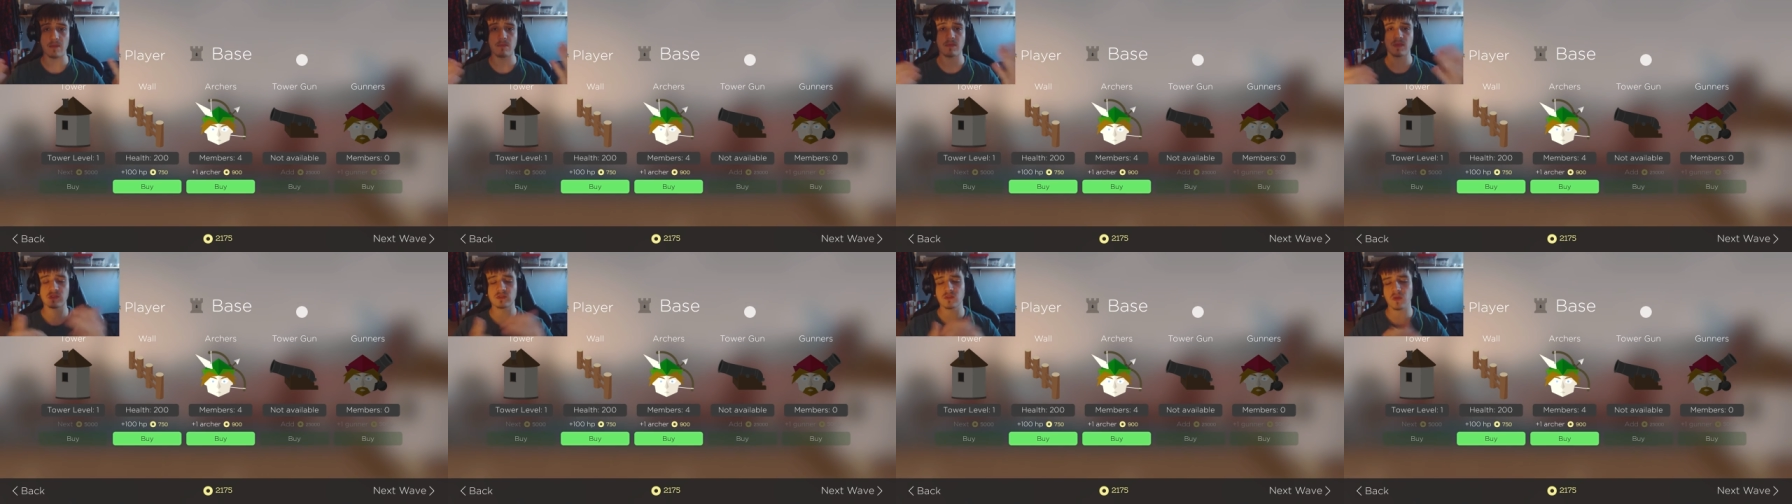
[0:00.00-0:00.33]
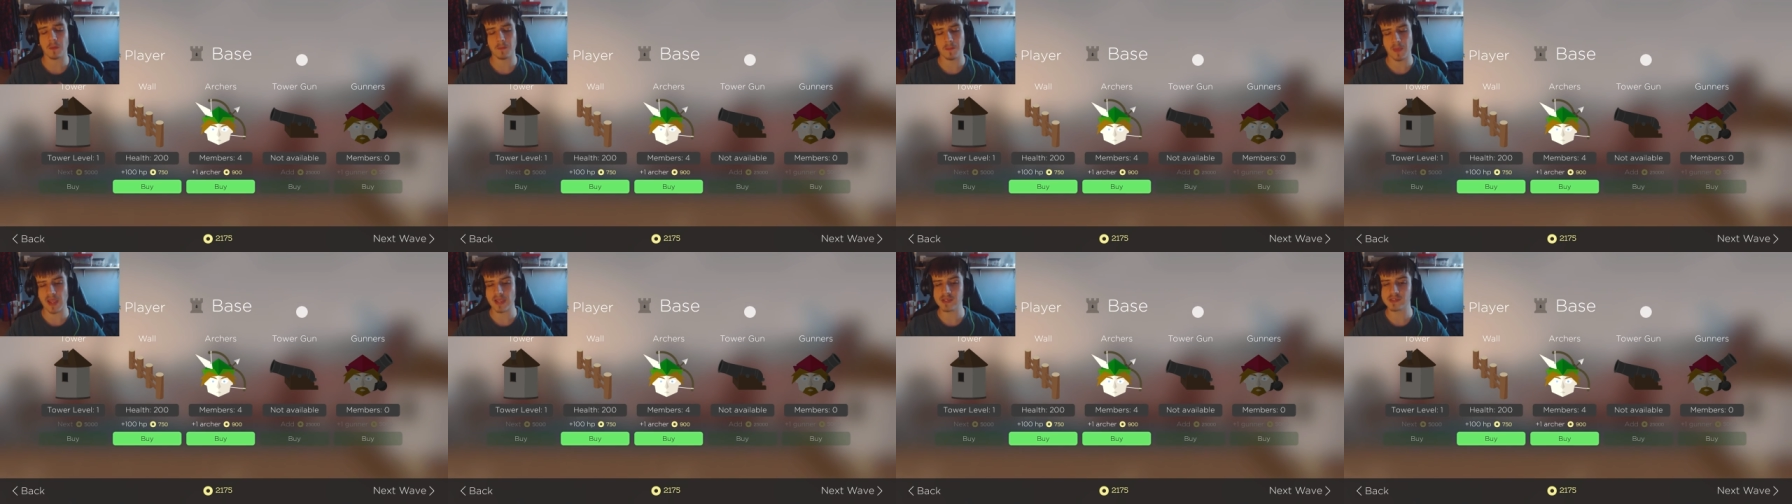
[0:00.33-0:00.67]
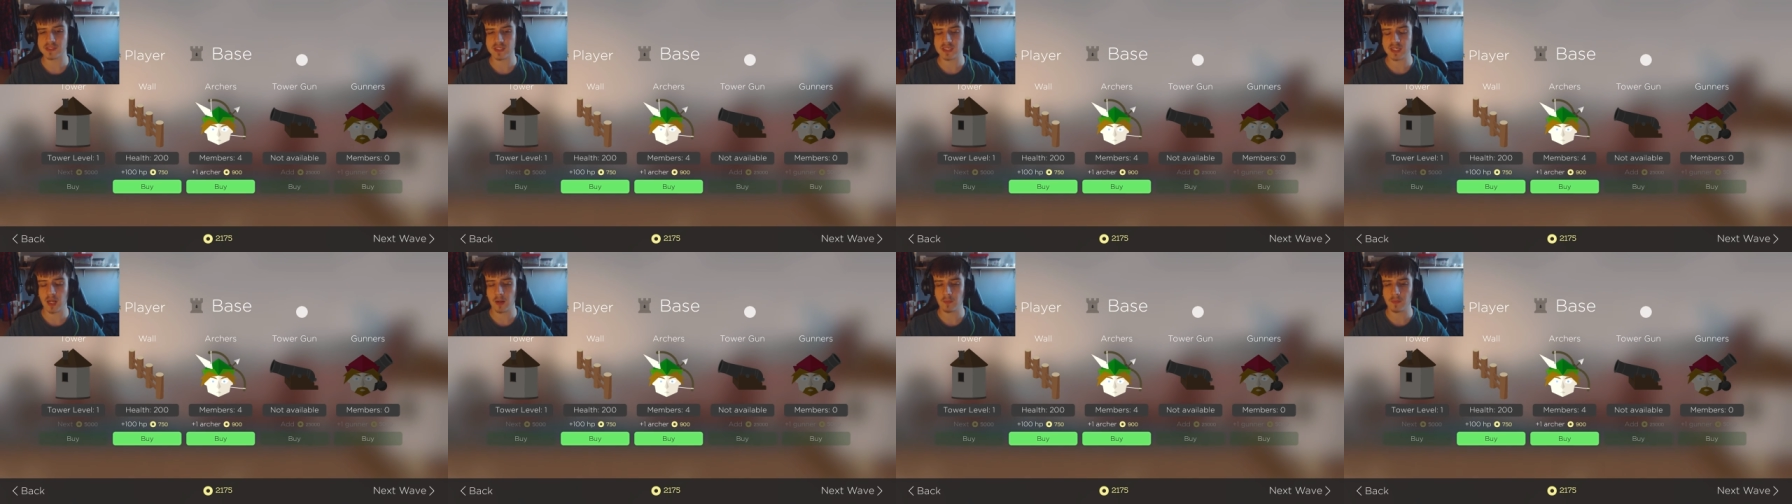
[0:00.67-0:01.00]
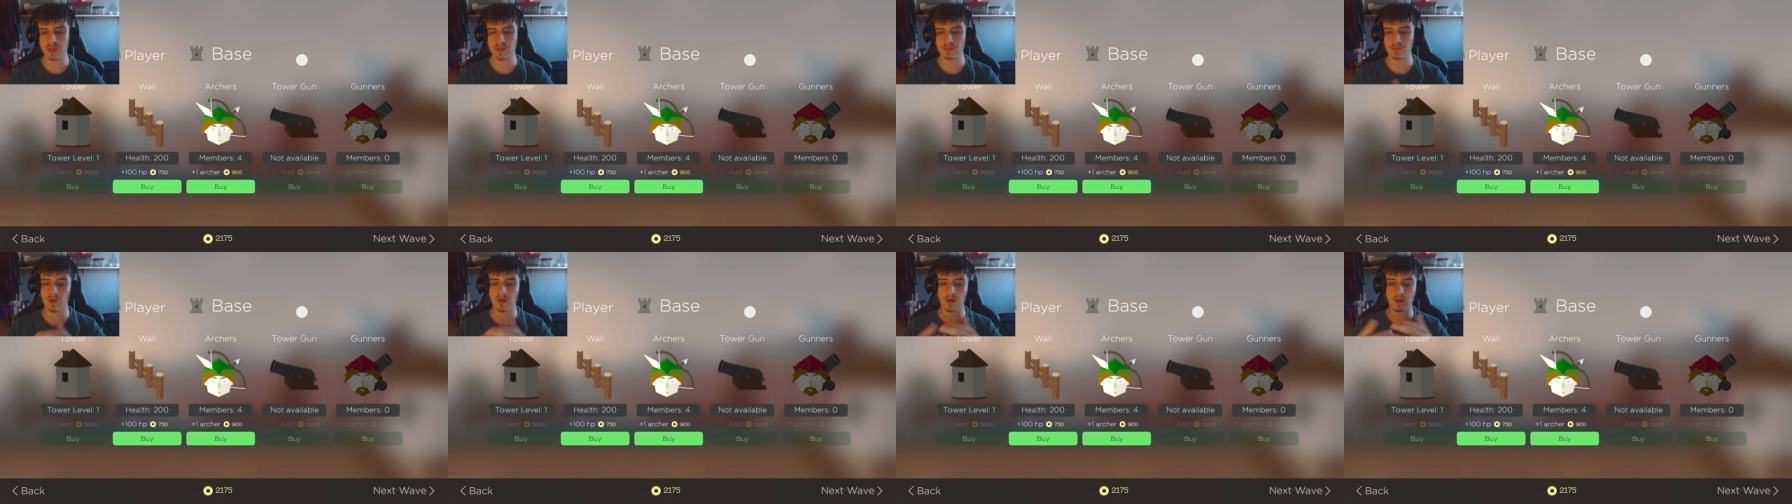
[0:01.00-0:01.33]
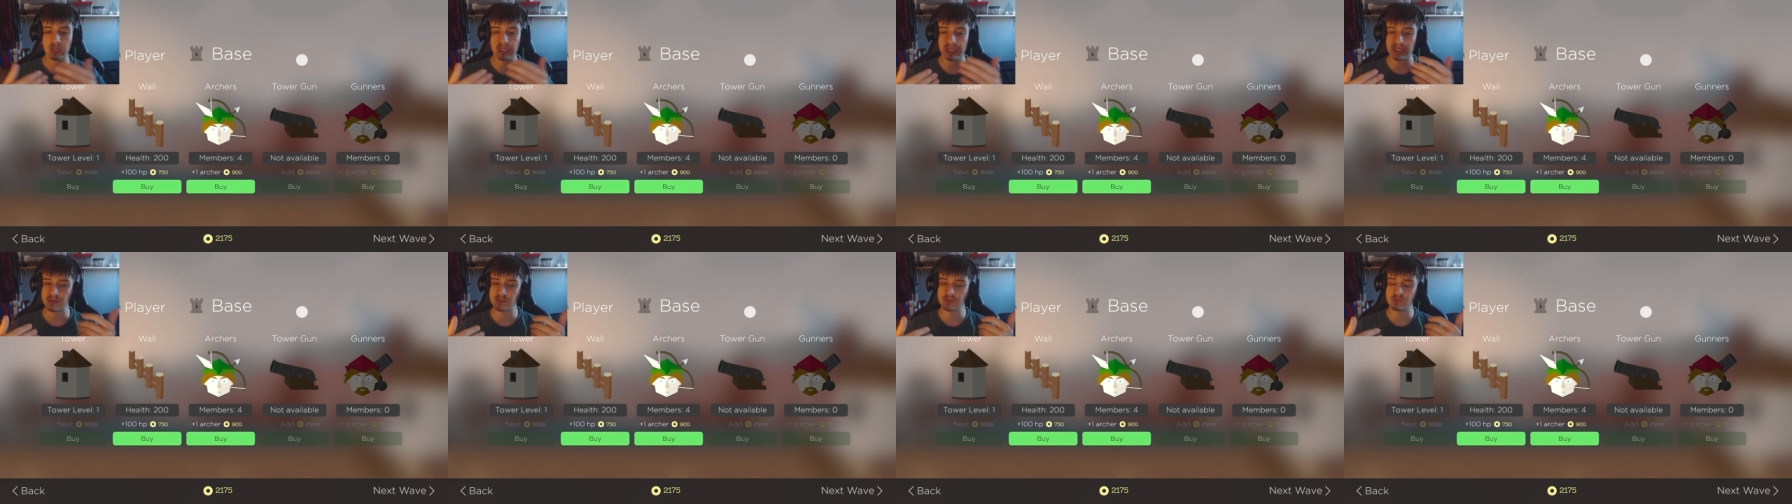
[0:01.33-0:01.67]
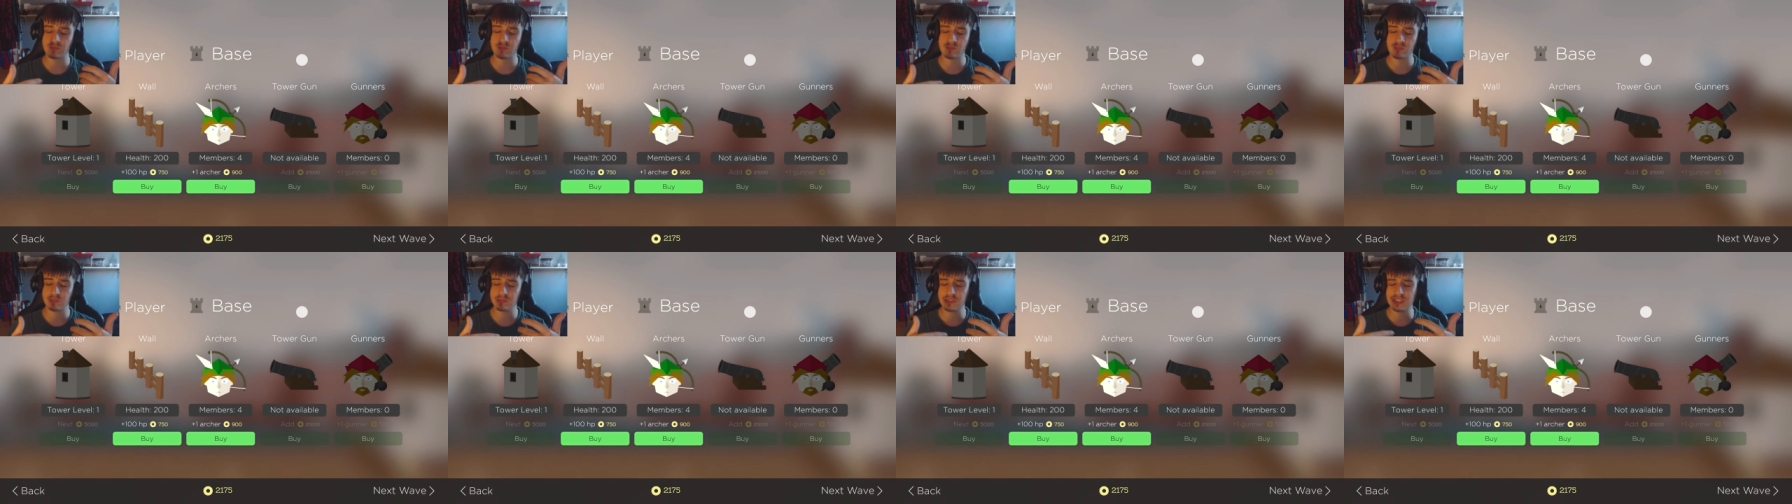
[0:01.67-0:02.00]
It's not amazing. I mean, it,
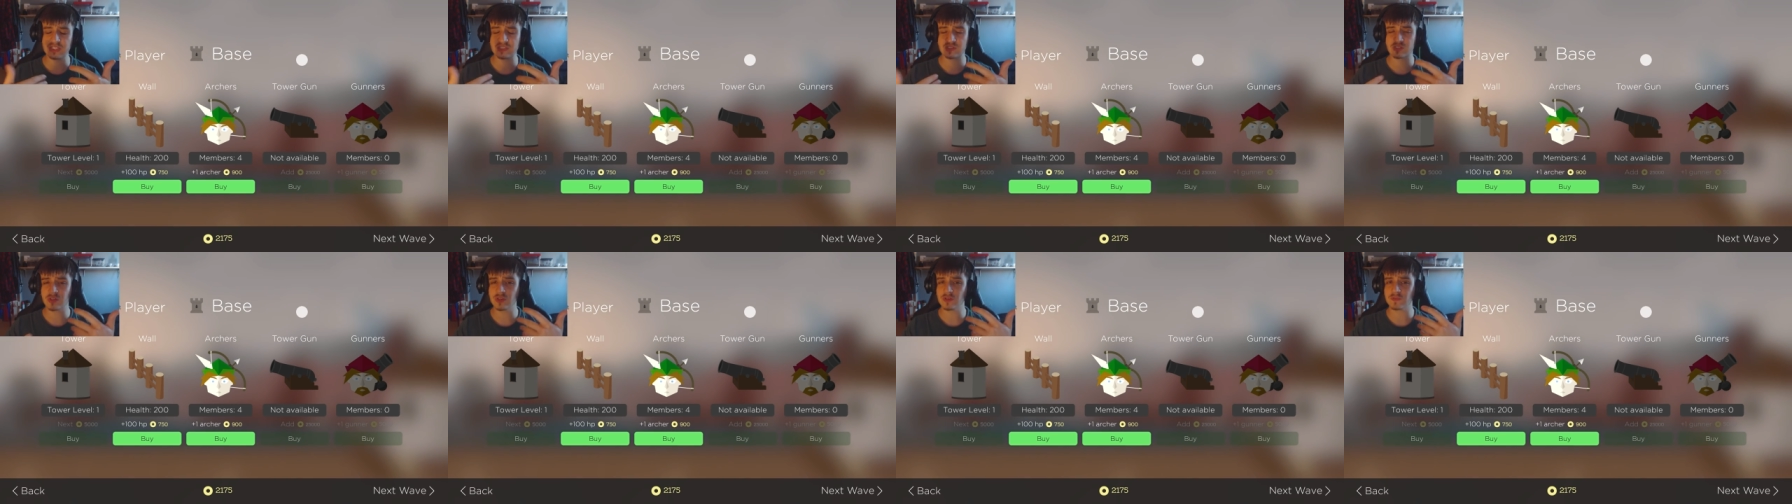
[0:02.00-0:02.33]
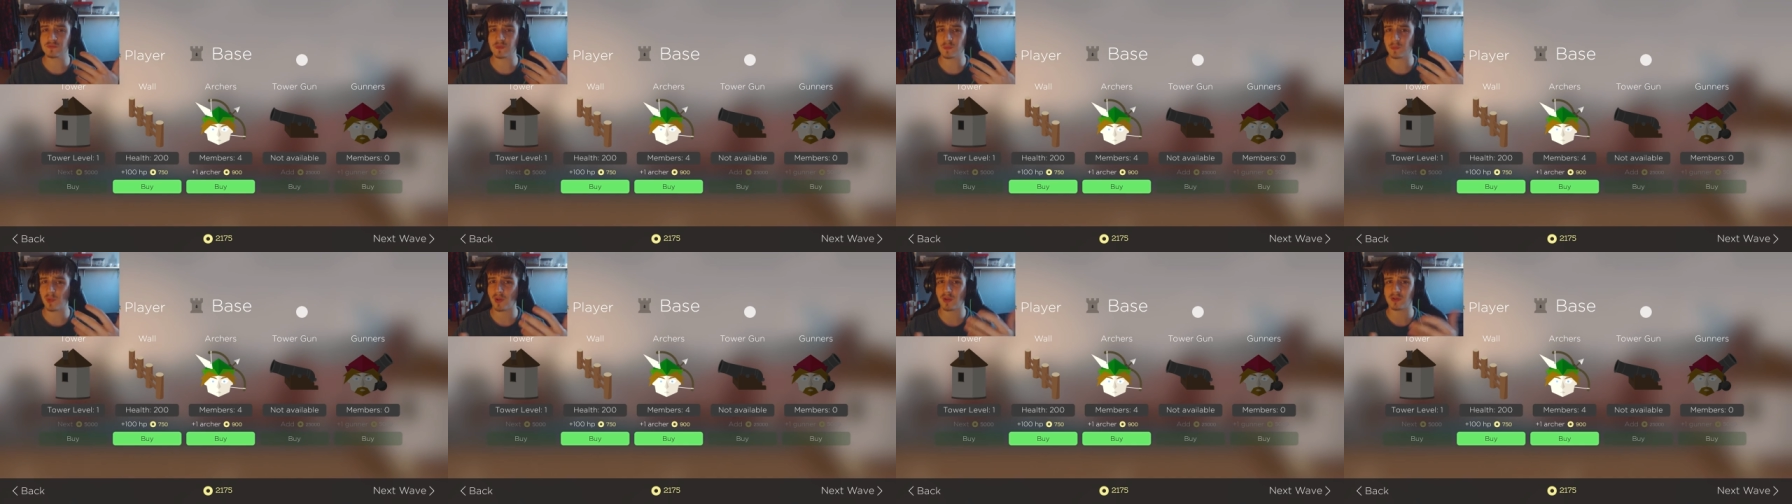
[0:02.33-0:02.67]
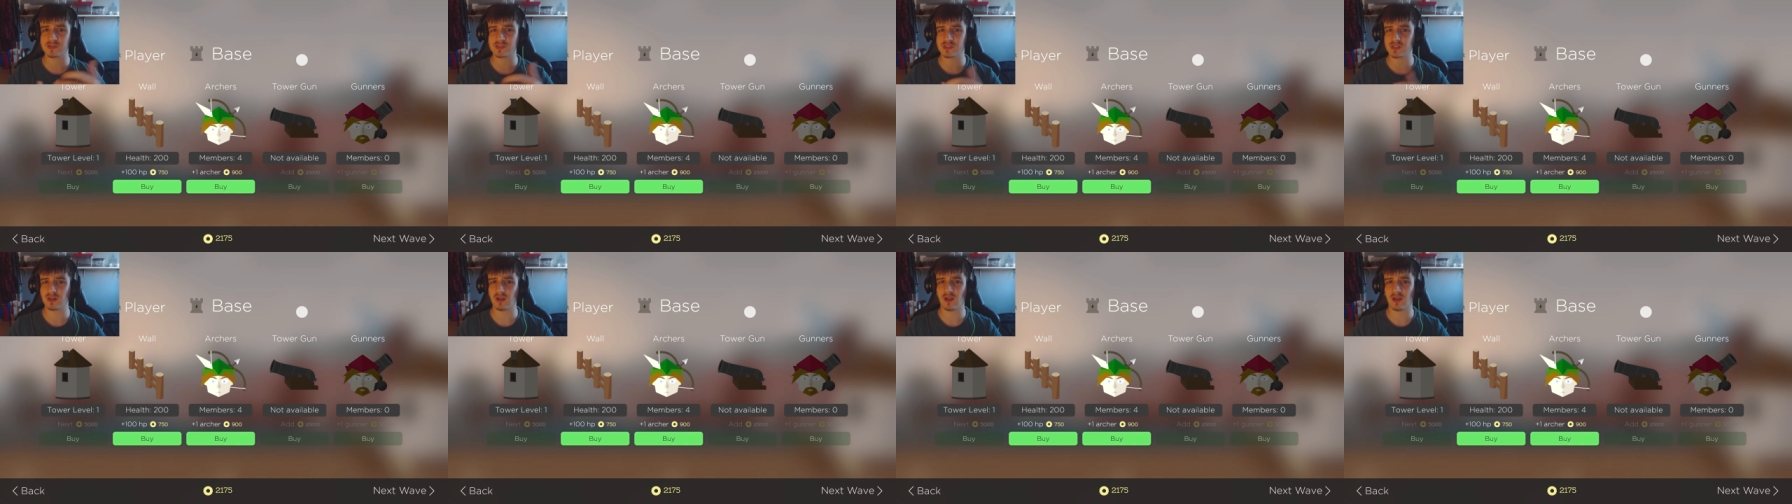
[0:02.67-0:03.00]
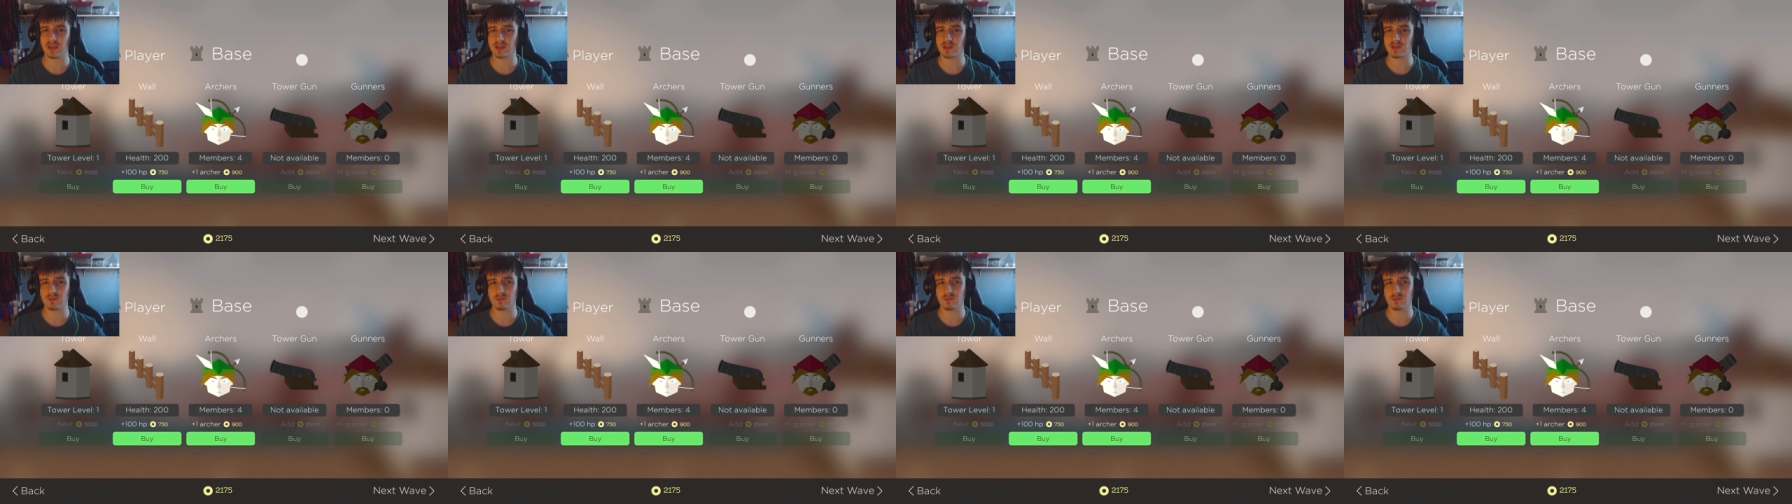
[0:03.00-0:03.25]
it's good for passing, like,